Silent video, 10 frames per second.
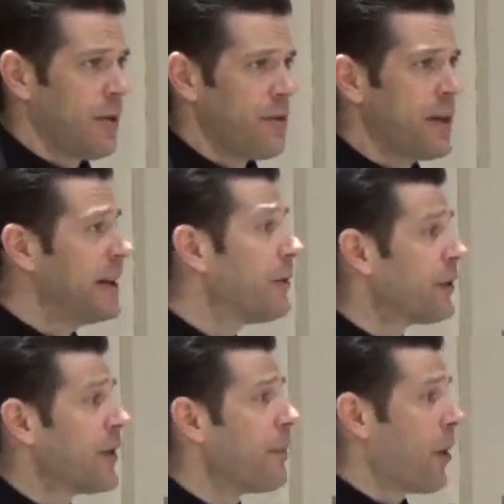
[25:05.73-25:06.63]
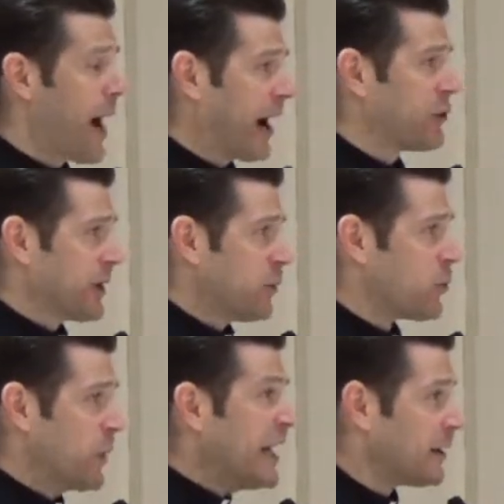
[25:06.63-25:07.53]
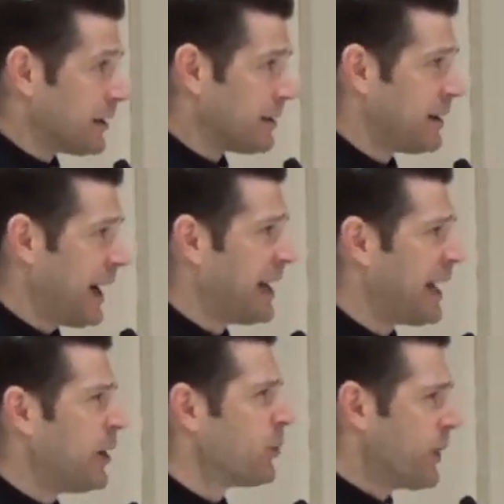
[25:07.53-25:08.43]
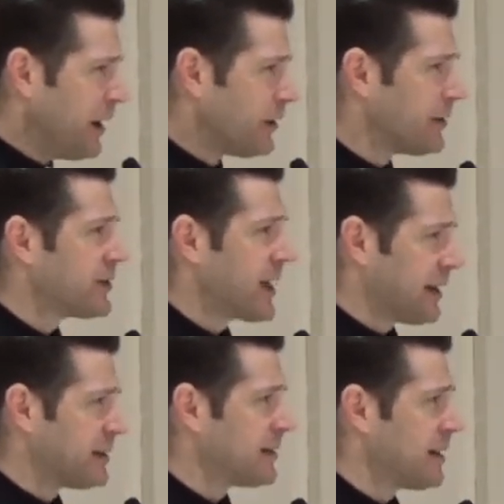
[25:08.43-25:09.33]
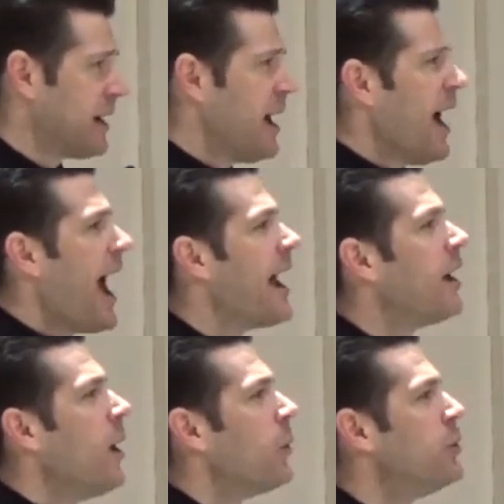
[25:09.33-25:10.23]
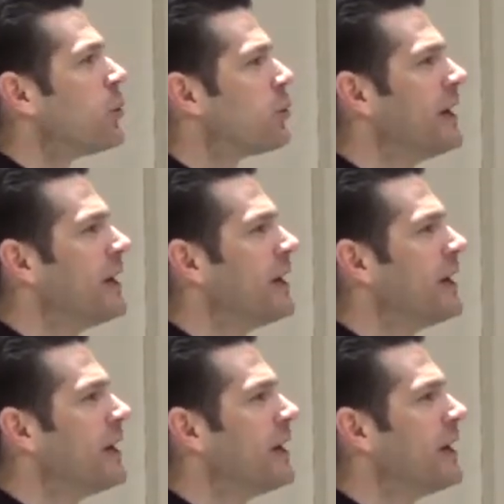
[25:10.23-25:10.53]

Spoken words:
that neither of them are actually real in any real sense. And when you